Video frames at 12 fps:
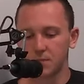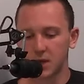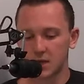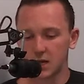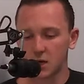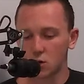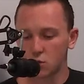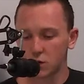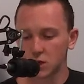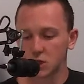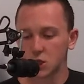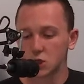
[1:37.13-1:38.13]
Nintendo
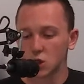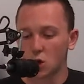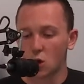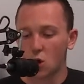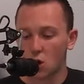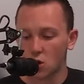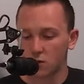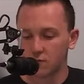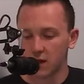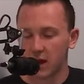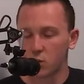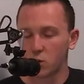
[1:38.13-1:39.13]
really does all of
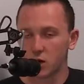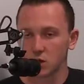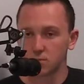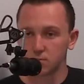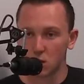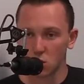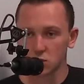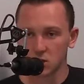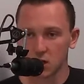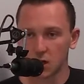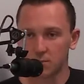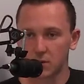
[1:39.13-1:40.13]
that. Whereas
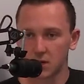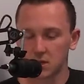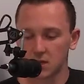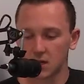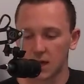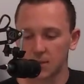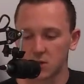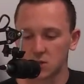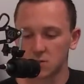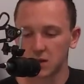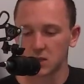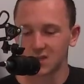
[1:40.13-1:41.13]
most companies in the gaming
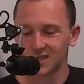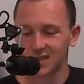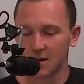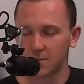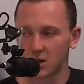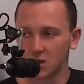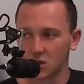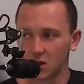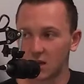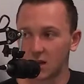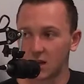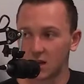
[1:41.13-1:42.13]
space dominate
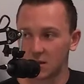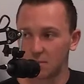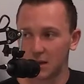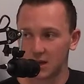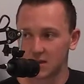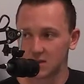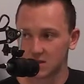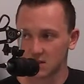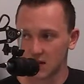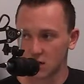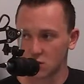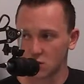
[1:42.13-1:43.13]
an independent
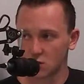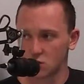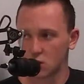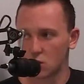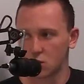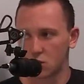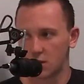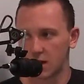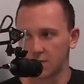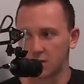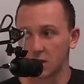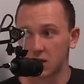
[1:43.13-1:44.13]
sector. So you'll
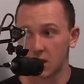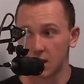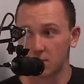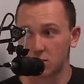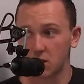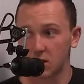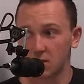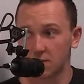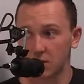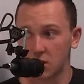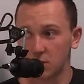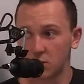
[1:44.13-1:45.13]
have like gameplay
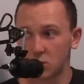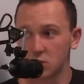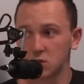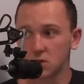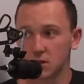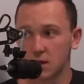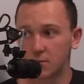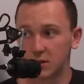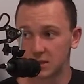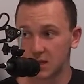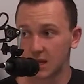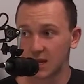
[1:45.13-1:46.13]
developers,
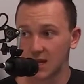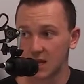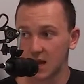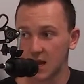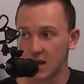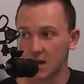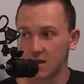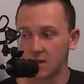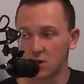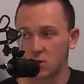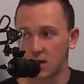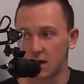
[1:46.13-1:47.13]
companies like EA, and
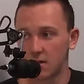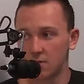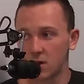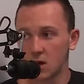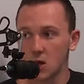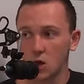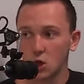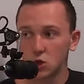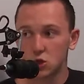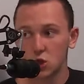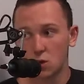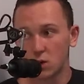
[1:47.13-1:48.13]
then you'll have
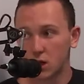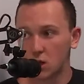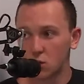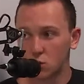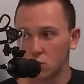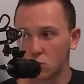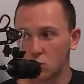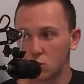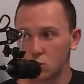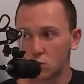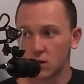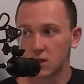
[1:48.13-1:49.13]
Sony
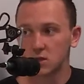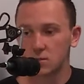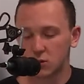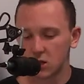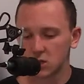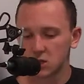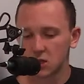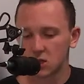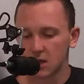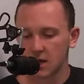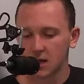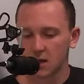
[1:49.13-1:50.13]
who creates the PlayStation,
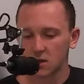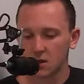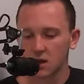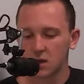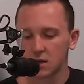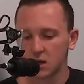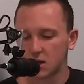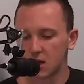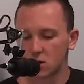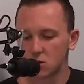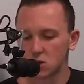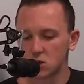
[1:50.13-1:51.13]
that kind of thing.
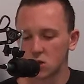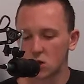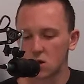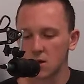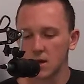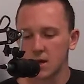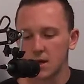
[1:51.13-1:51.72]
Nintendo does it all.